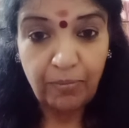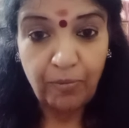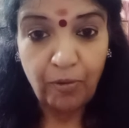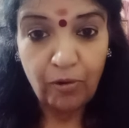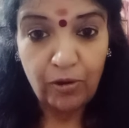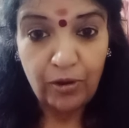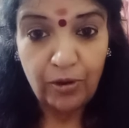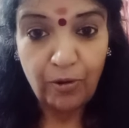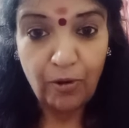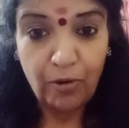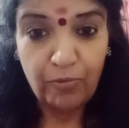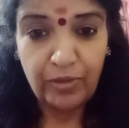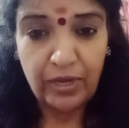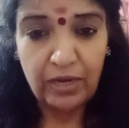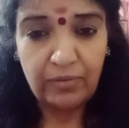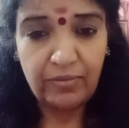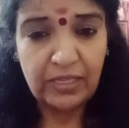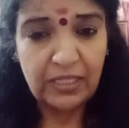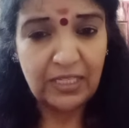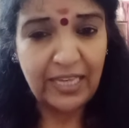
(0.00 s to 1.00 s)
polynomial
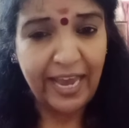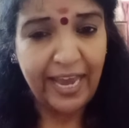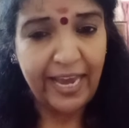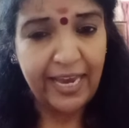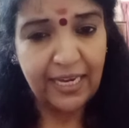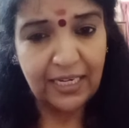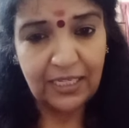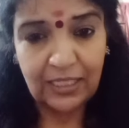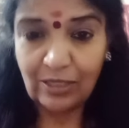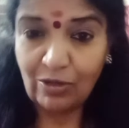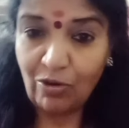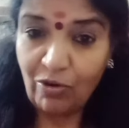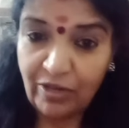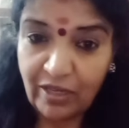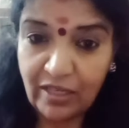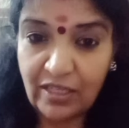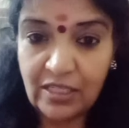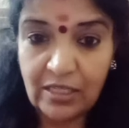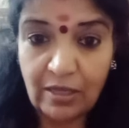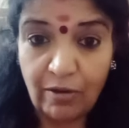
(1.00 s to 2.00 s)
means ax
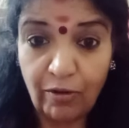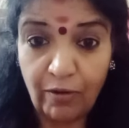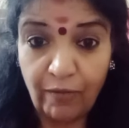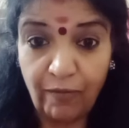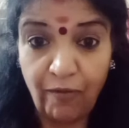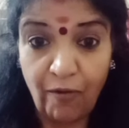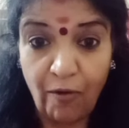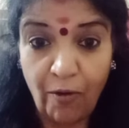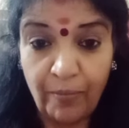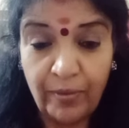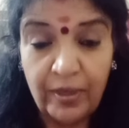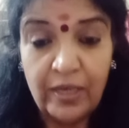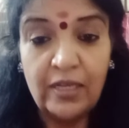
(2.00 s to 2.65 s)
square is our form.